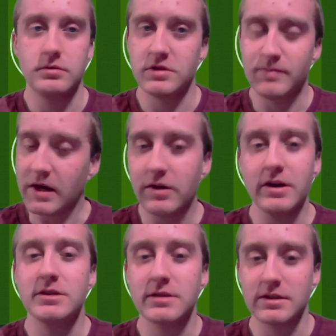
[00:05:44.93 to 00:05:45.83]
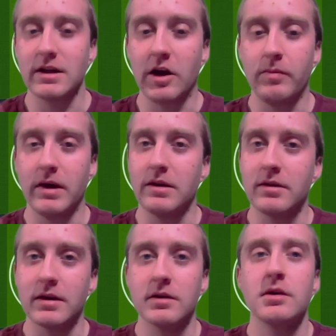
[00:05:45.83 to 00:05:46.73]
Speculation doesn't help
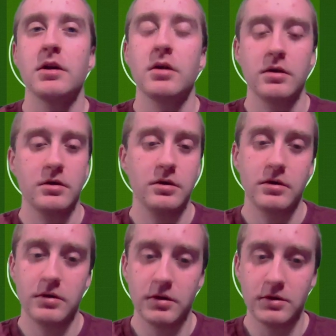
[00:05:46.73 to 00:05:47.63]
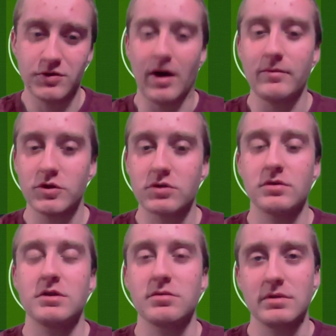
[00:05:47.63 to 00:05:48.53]
anything. So I'm just
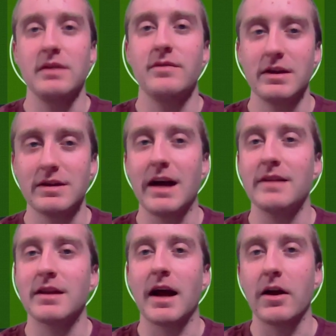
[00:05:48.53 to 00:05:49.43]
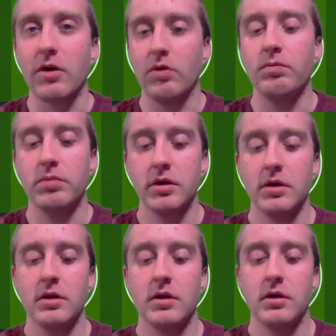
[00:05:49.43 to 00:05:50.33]
going to leave it at that, that I hope
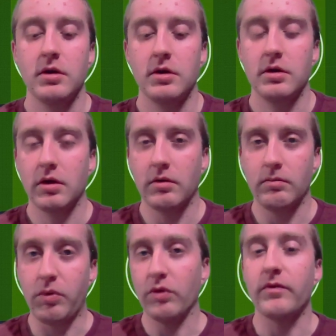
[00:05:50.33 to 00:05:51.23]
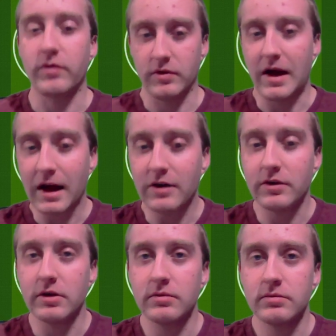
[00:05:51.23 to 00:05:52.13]
both for
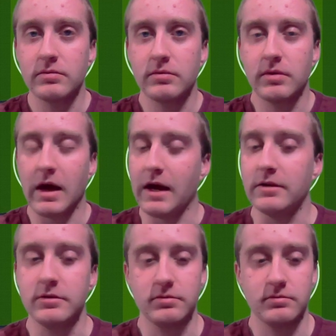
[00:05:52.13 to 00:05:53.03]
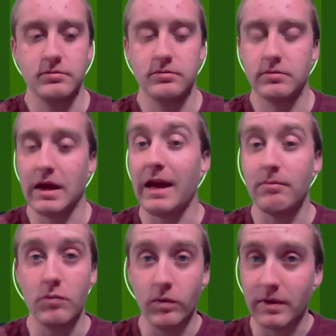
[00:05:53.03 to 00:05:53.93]
Lockyer and
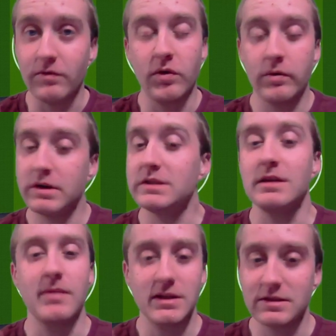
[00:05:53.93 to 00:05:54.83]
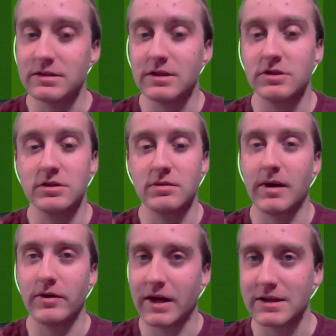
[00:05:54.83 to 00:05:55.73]
him moving forward as he makes decisions
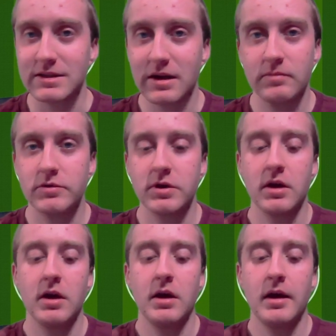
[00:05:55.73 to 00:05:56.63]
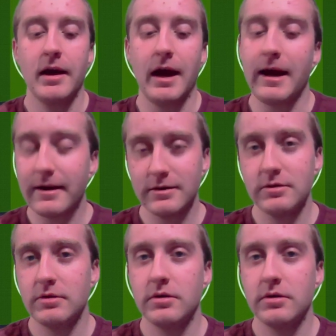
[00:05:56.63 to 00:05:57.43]
about next steps, and